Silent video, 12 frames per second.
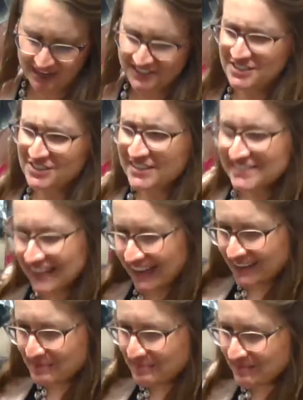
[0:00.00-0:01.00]
heads. Do you guys like
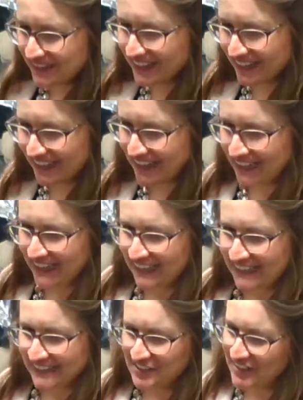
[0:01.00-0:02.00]
them?
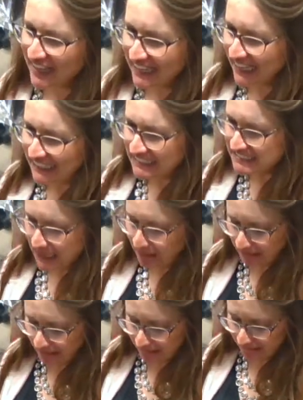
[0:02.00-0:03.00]
They're like kind of sour.